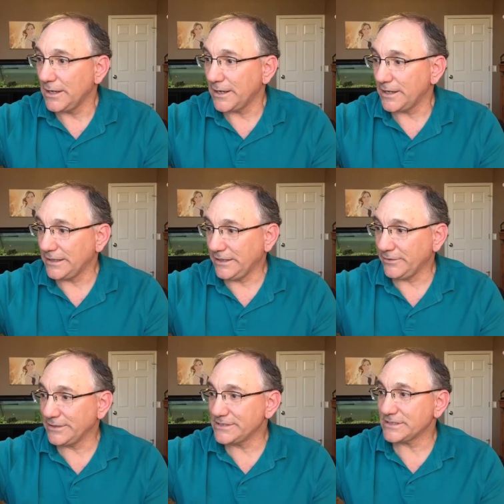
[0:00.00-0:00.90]
Uh,
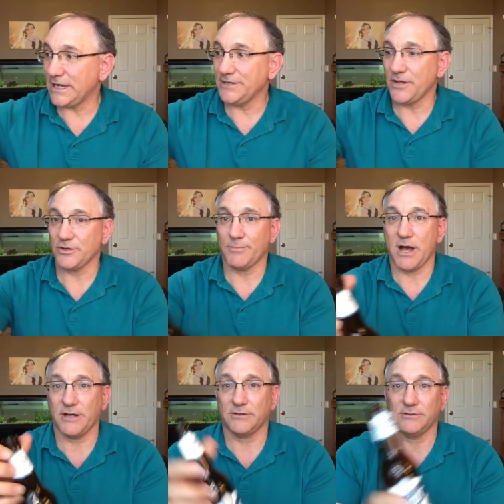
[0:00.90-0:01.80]
here is another
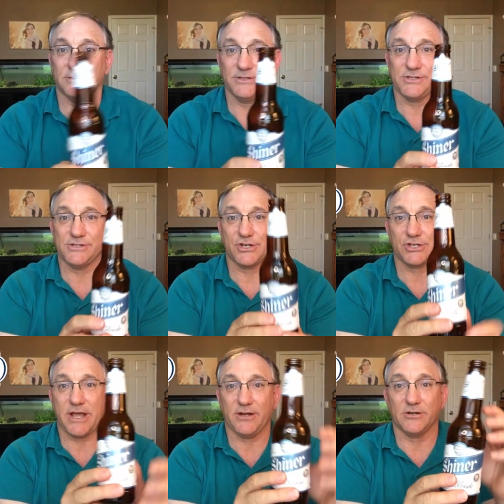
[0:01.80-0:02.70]
bottle. This is a
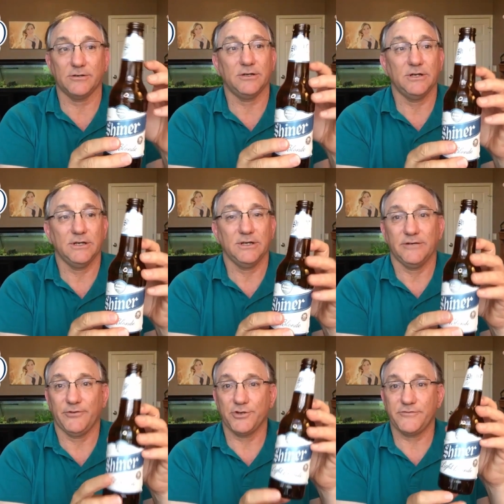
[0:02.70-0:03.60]
Shiner.
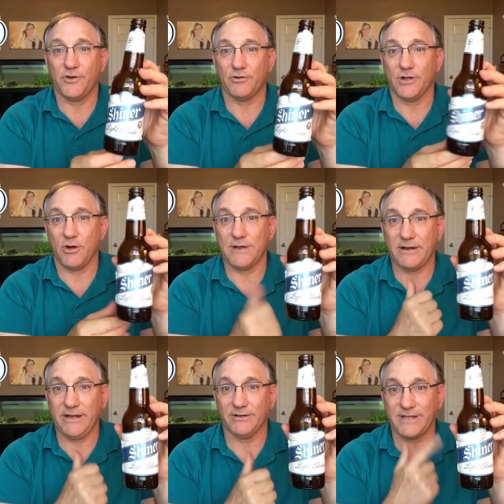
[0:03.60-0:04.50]
For those of you who don't know,
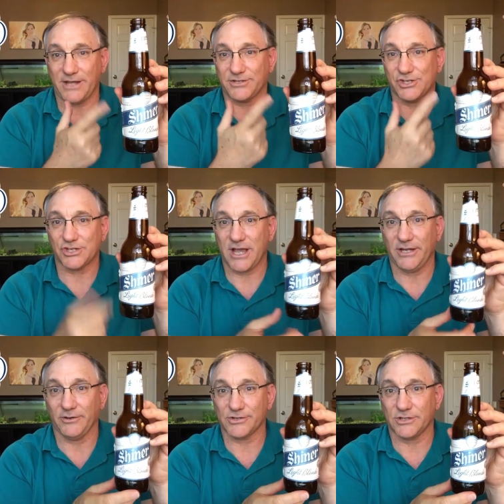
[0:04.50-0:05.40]
down here in Texas,
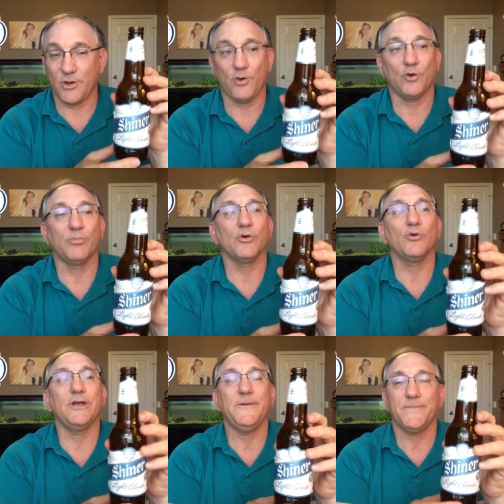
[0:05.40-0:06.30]
Shiner is a local
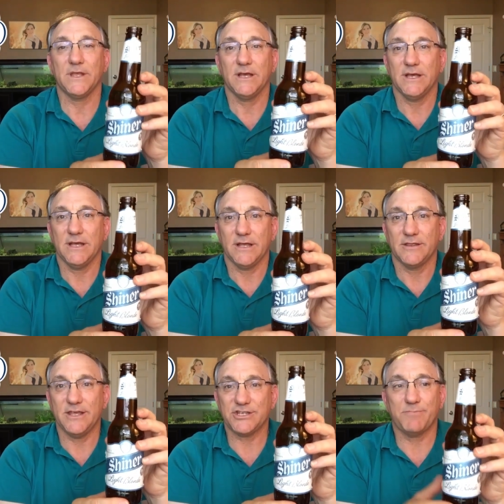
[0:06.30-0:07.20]
brewery.
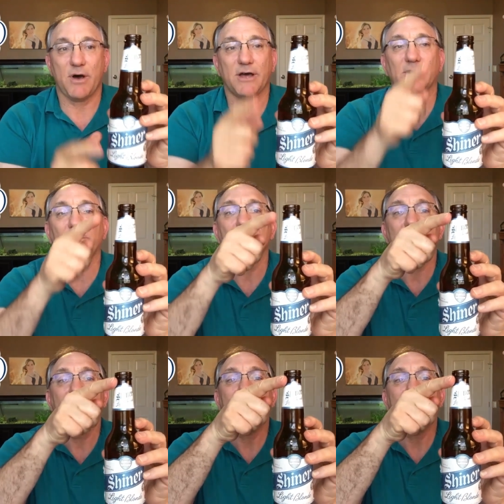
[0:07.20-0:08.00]
This bottle,